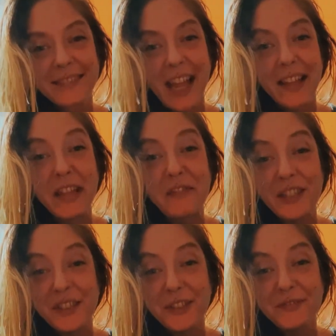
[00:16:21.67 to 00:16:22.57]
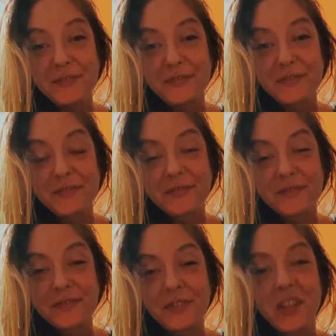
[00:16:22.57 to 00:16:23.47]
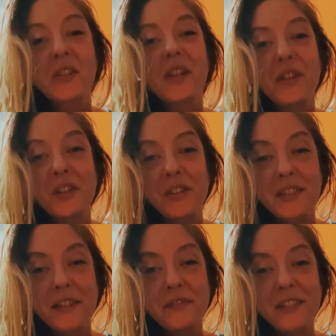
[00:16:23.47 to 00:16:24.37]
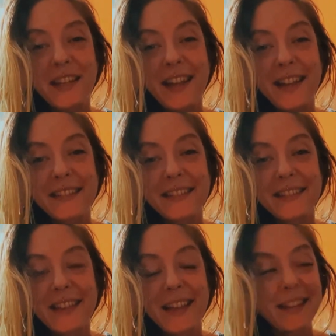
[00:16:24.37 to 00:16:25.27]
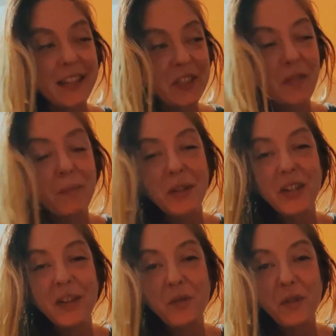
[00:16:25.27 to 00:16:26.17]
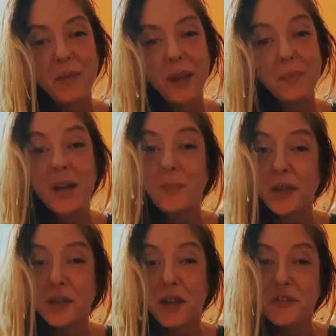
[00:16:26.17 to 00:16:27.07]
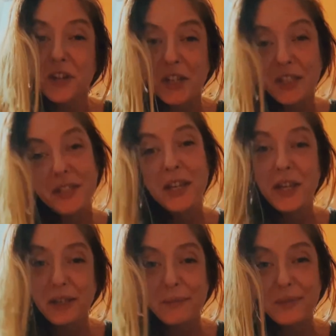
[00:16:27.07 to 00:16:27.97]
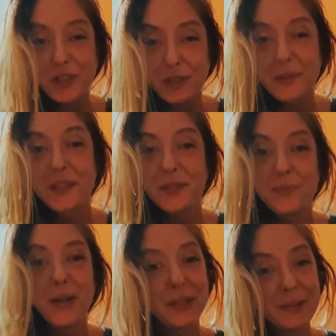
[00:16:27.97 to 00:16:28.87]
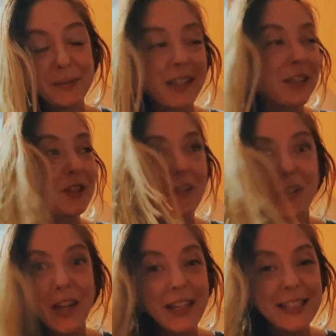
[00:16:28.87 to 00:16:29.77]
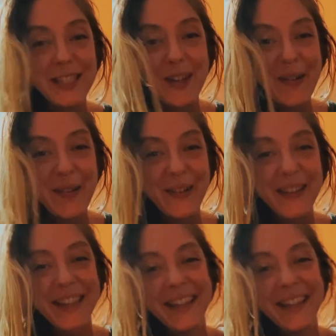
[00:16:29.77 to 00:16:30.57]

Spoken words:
I love you. Go love on yourself today. Thanks for putting up with my puppy loving on his gums, chewing this bone like a crazy dog.